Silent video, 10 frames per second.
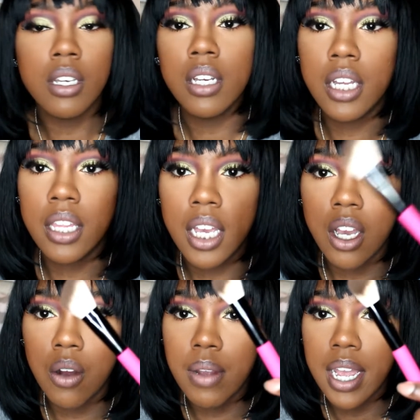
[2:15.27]
Here they
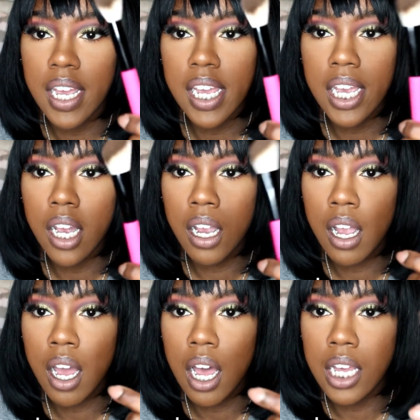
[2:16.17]
go right here.
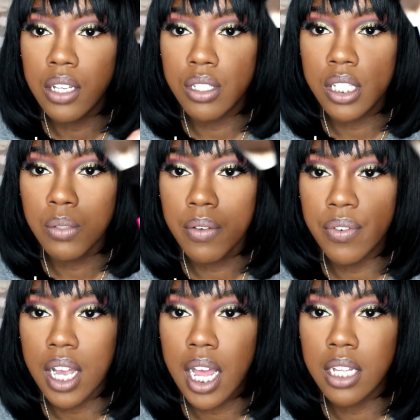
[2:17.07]
I use this one for
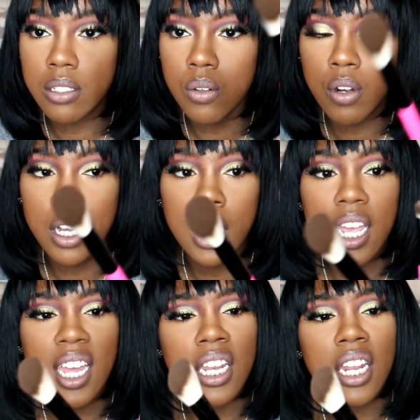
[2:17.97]
contouring.
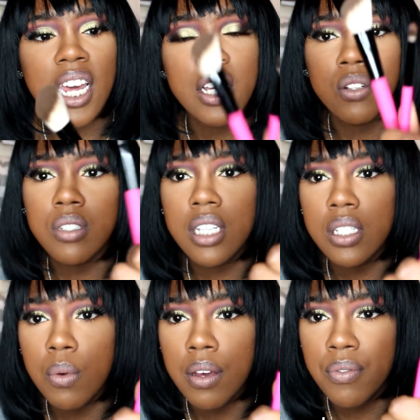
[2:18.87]
And then I use
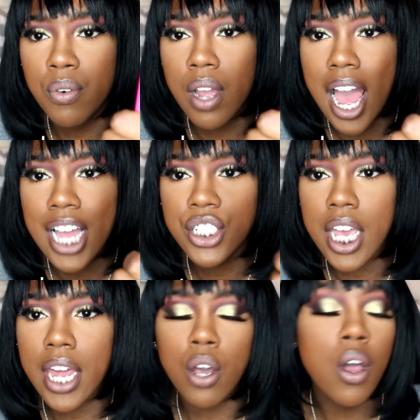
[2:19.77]
this one for
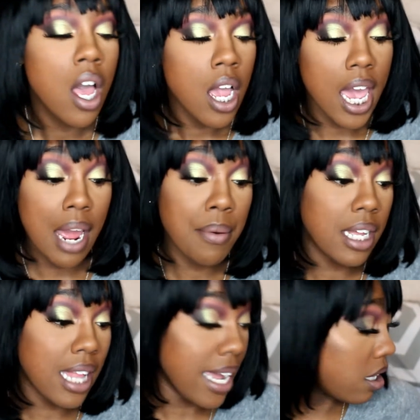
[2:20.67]
eyeshadow. And I
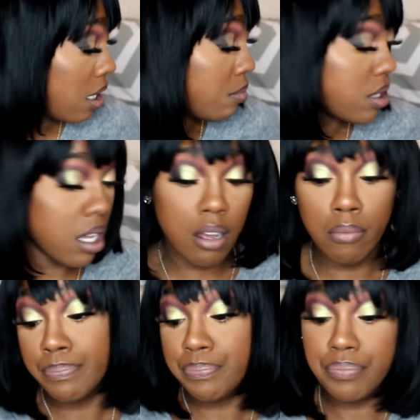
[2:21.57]
really like them. So
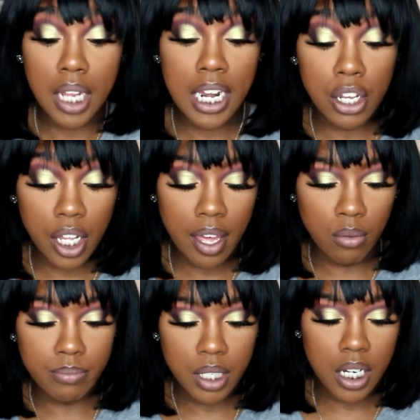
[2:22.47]
and they're
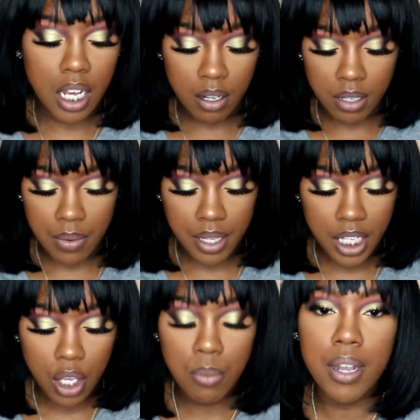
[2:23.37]
cute you know they're really
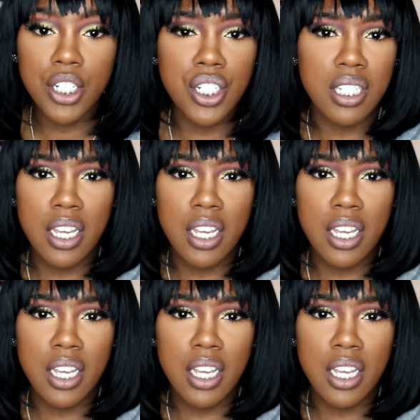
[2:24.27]
cute brushes